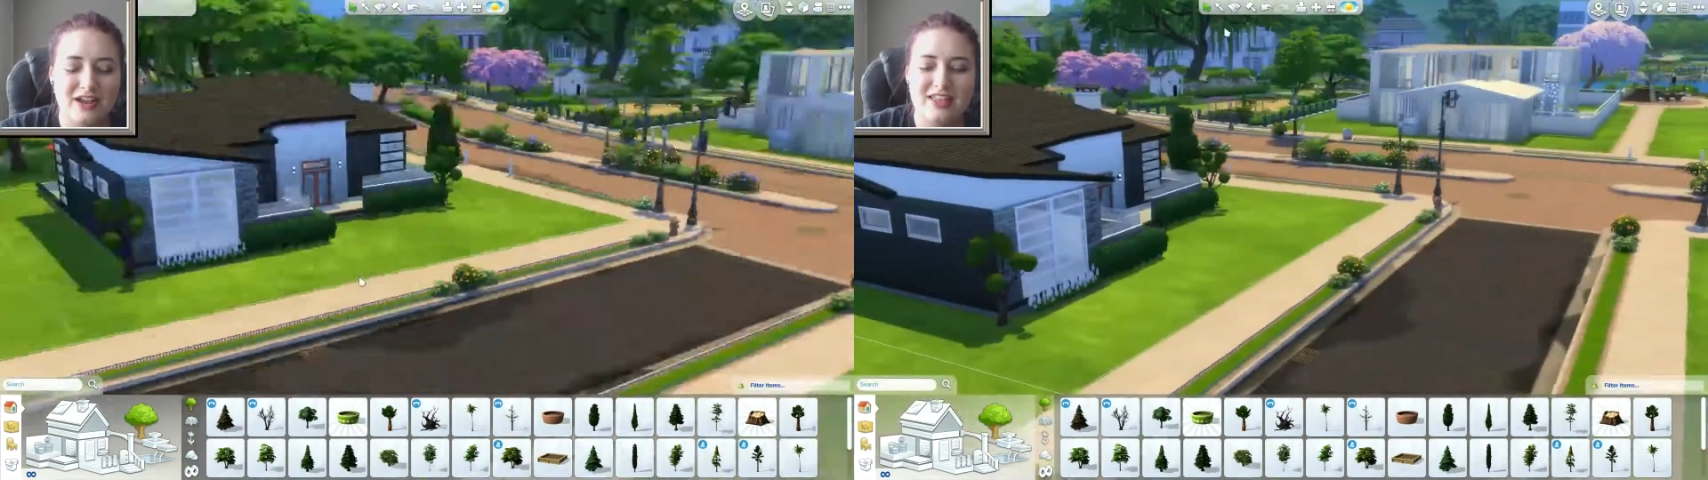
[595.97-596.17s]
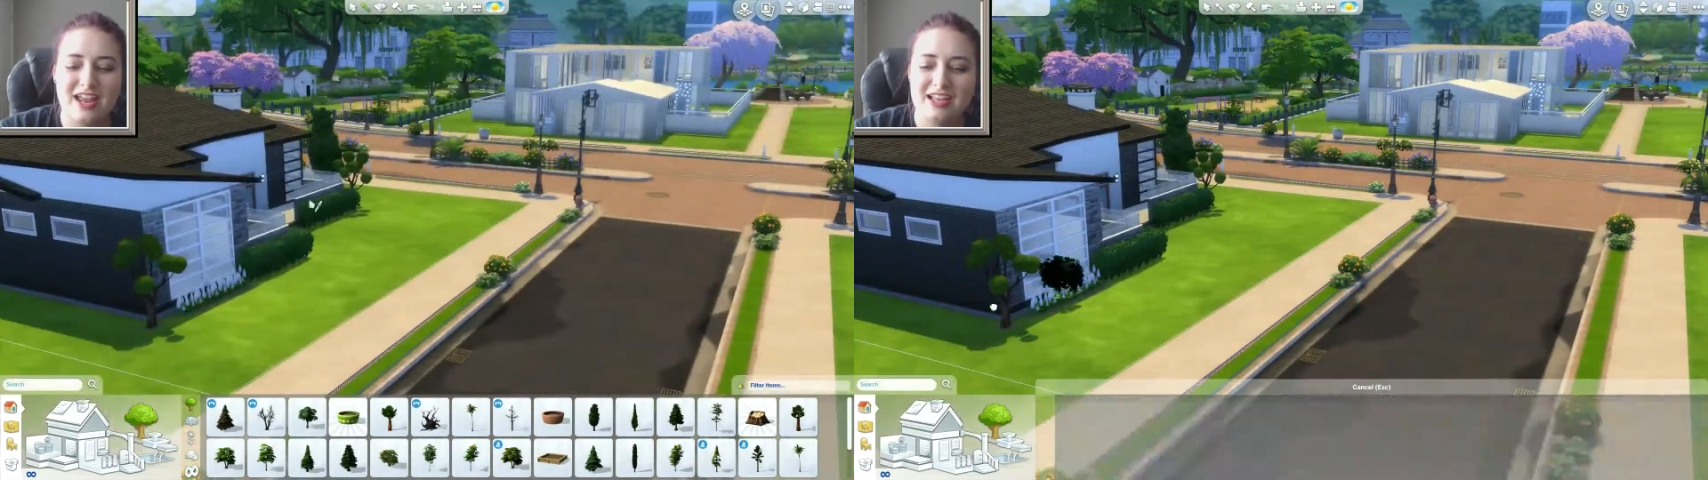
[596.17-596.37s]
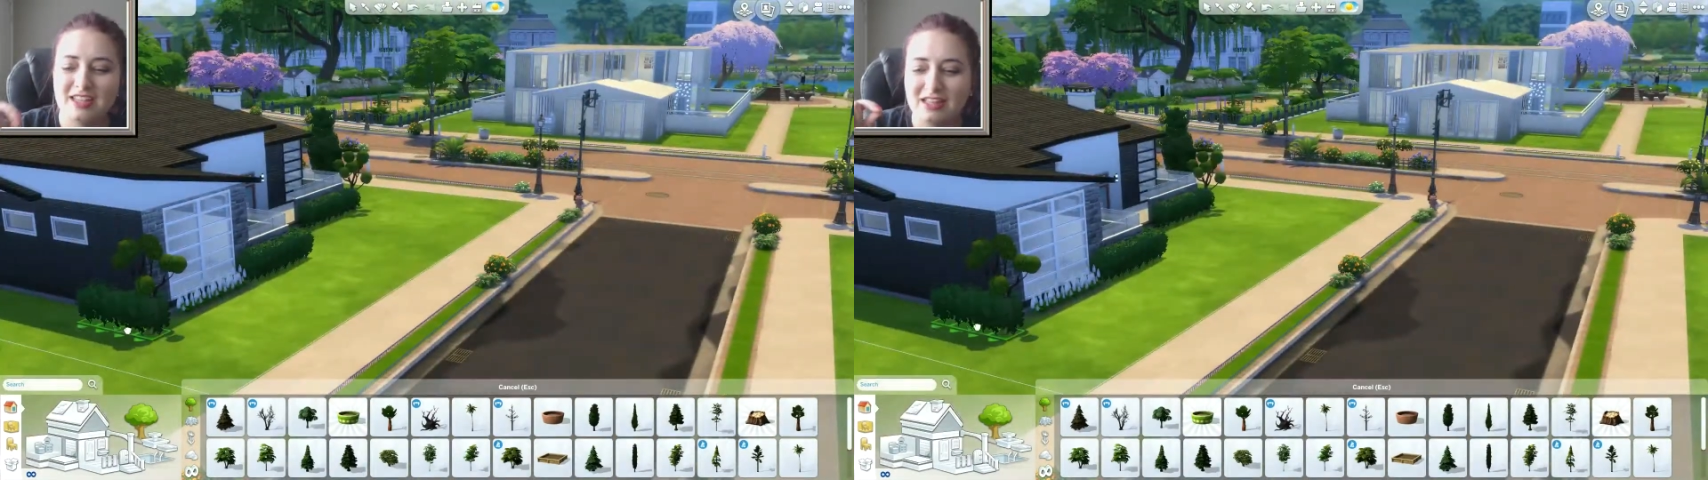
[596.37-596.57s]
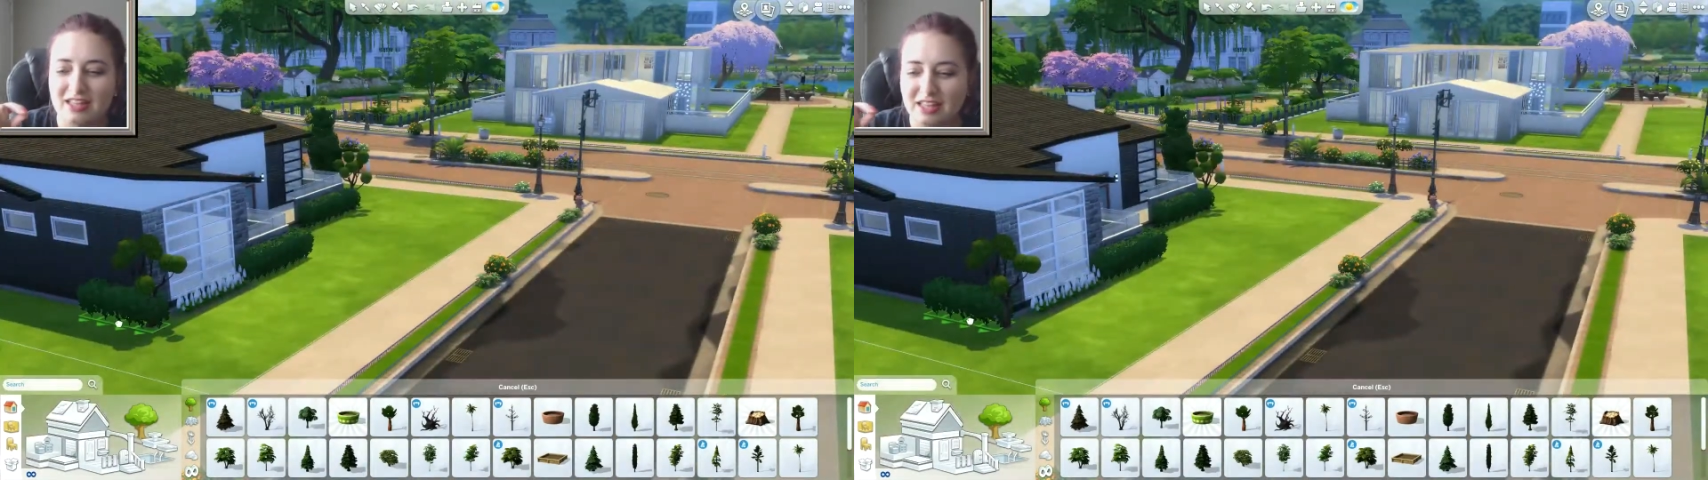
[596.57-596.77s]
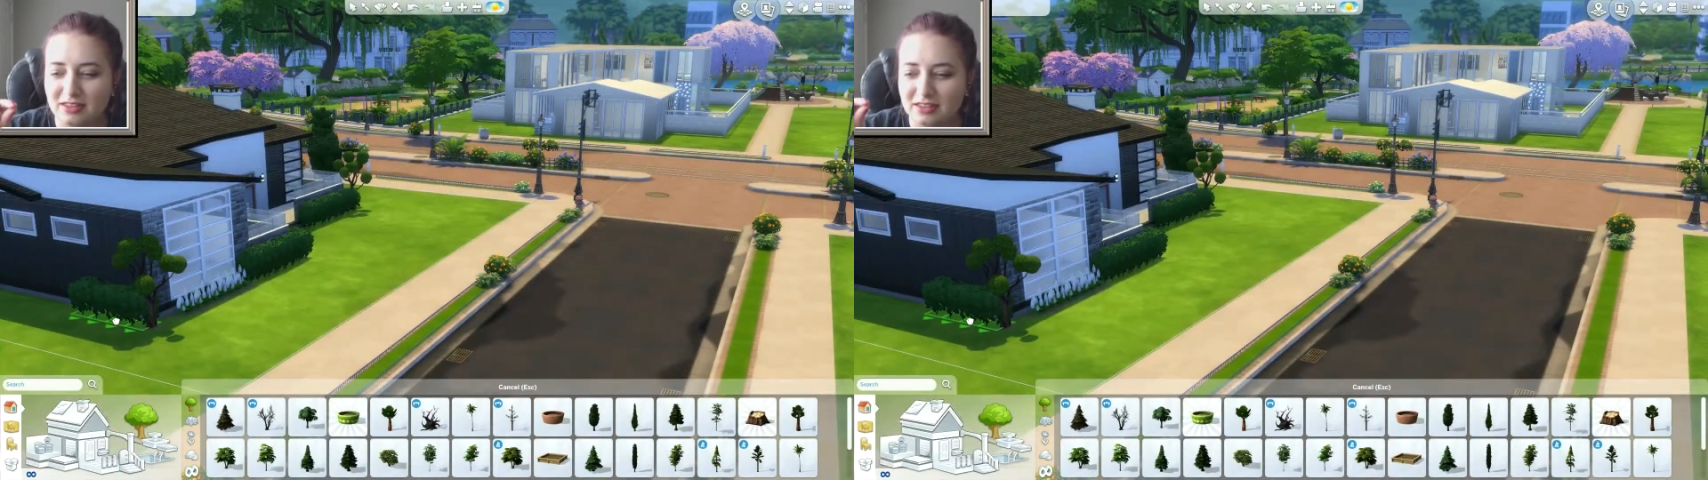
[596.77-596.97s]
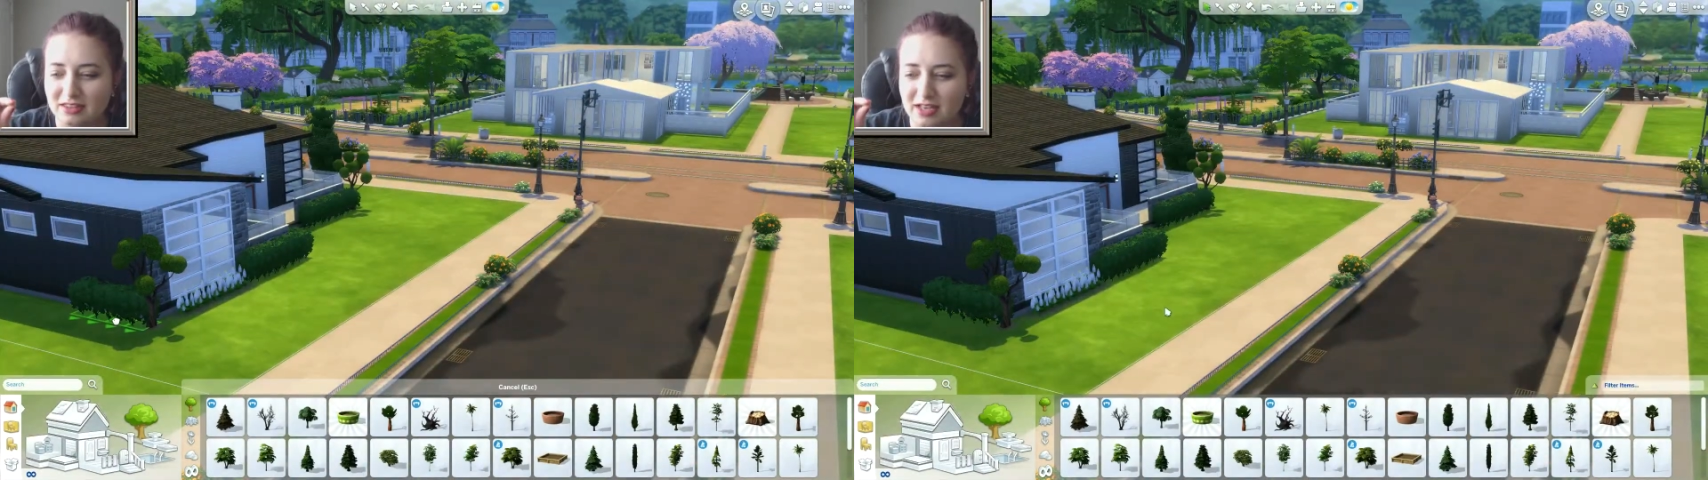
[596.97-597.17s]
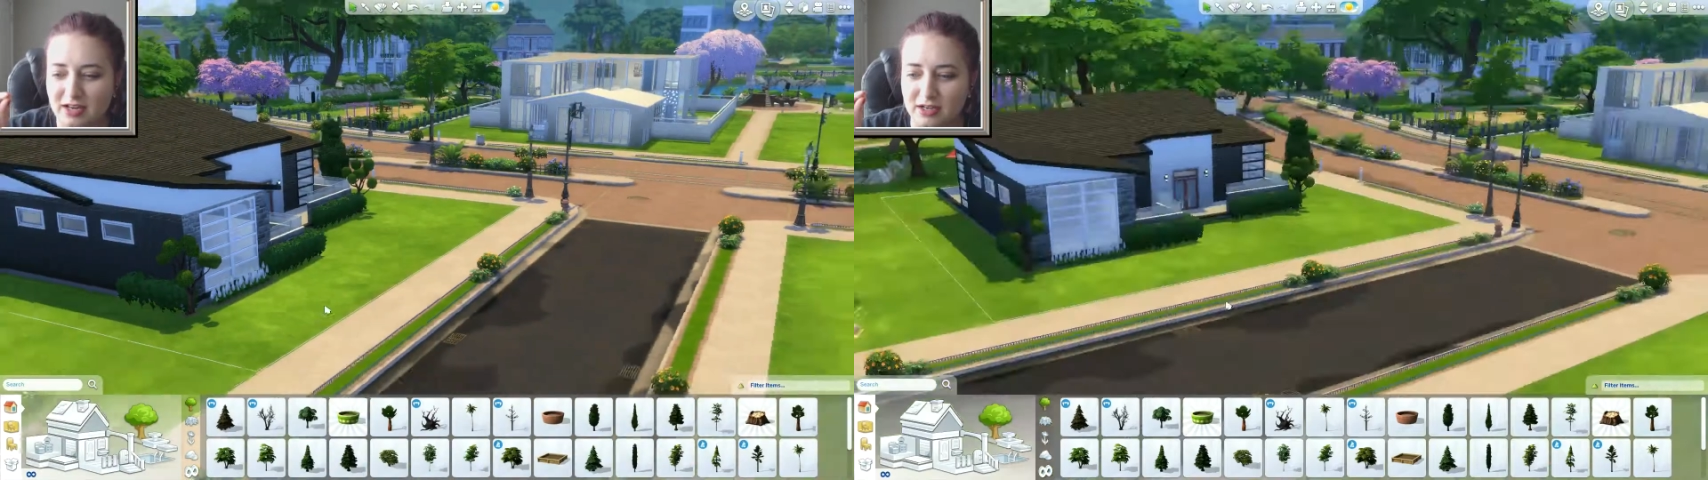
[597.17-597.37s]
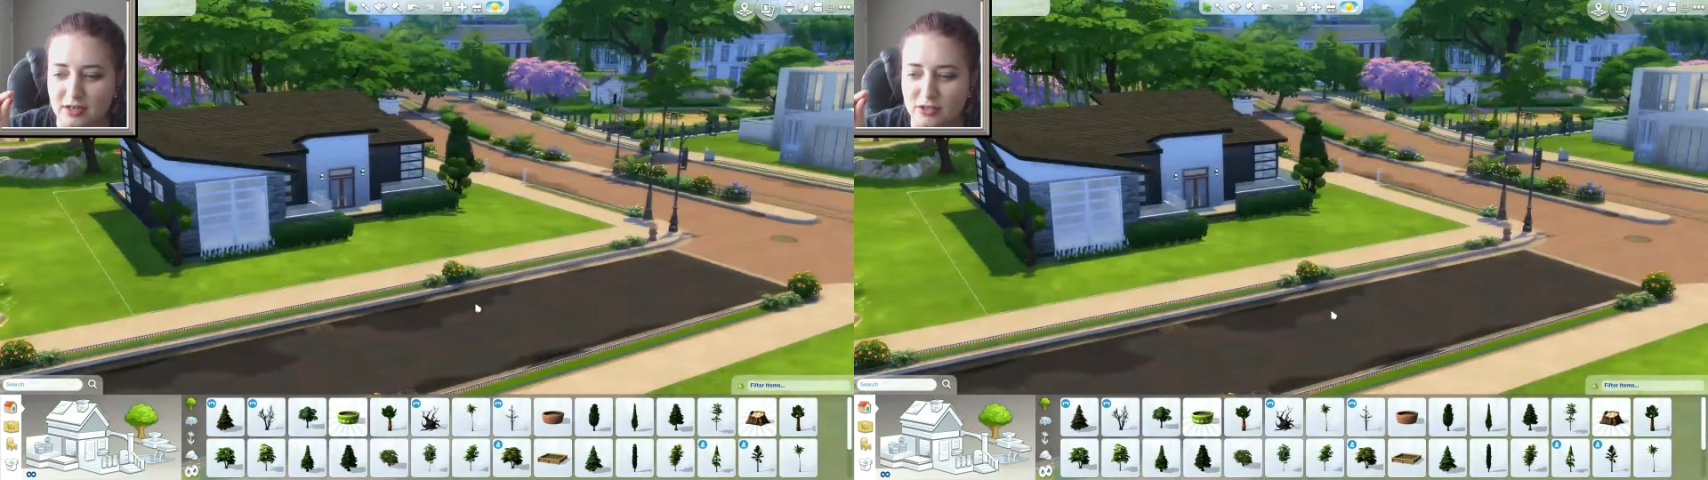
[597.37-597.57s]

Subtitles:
they had that